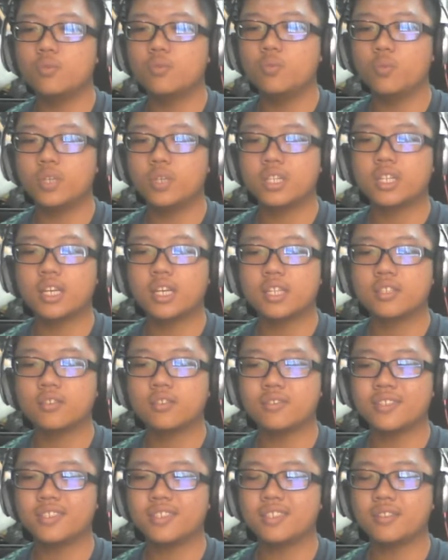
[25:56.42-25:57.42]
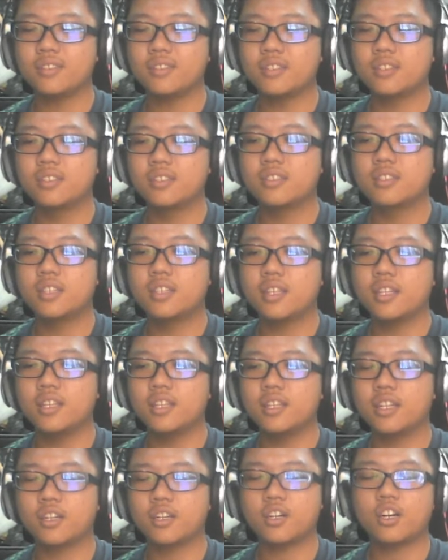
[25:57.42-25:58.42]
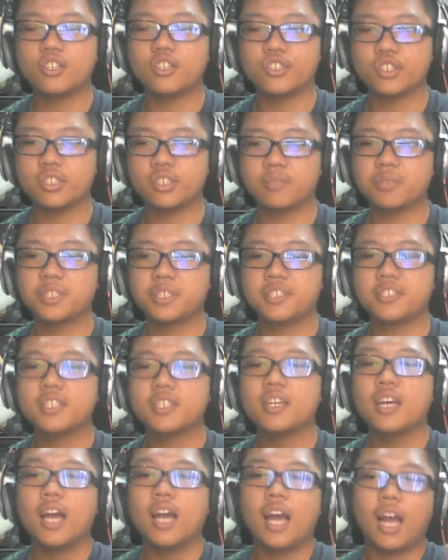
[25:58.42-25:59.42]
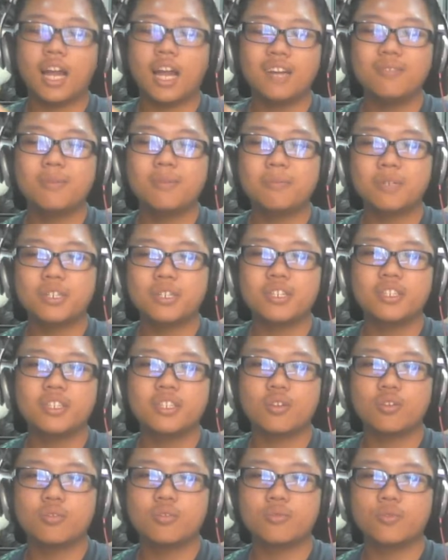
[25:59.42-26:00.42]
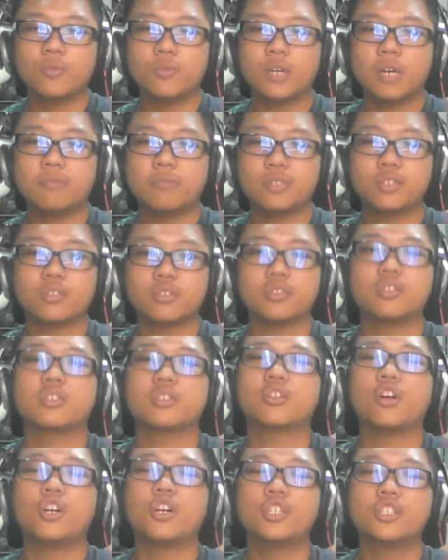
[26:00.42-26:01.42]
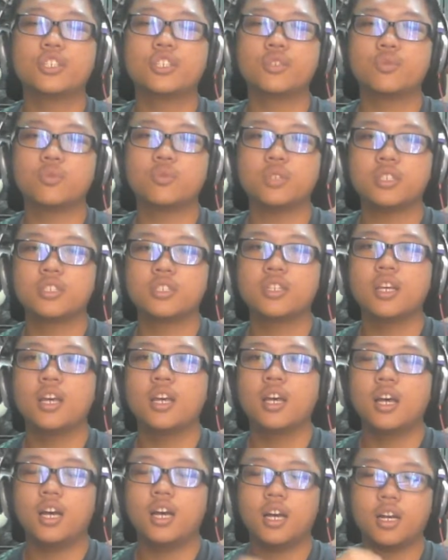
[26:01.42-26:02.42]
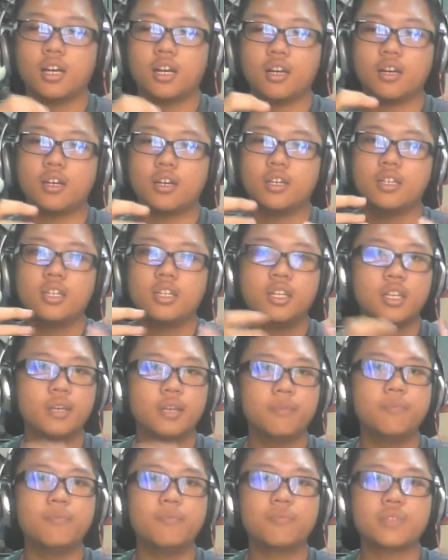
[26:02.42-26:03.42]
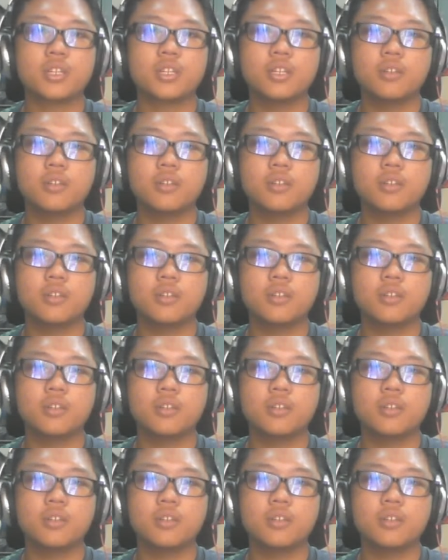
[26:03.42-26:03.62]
we get to see the Conjurers, because I remember in the old episode, Conjurers was him